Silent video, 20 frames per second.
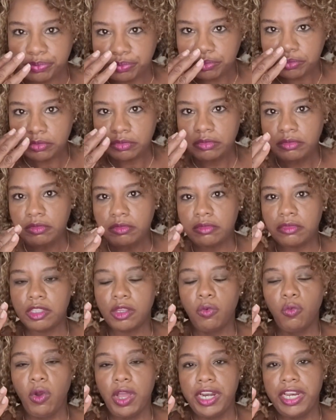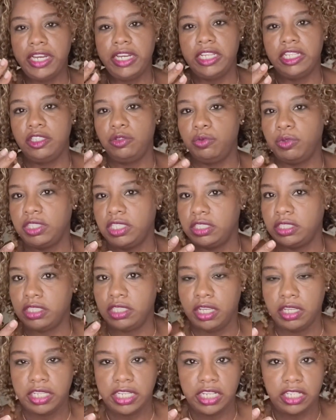what it is with the sucking
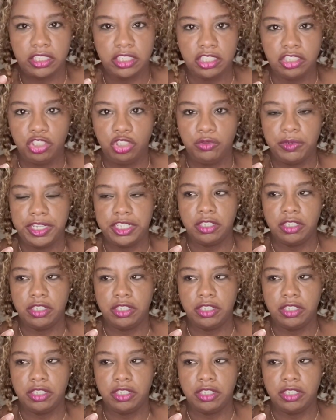situation, or excuse